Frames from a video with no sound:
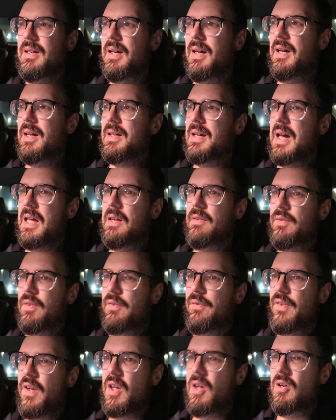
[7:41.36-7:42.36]
uh, kind of
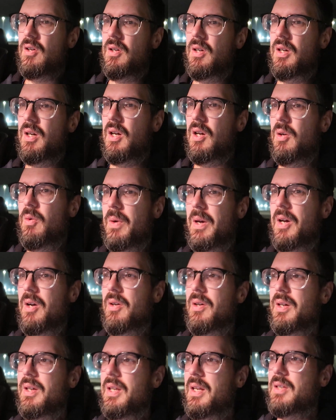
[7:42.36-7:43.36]
a fail. Oh
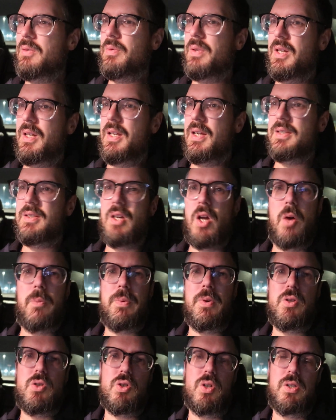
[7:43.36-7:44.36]
well, it is what it is. I
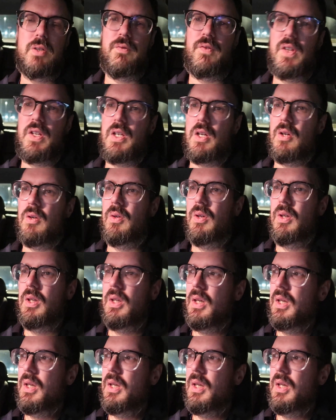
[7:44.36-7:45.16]
hope you enjoyed the video.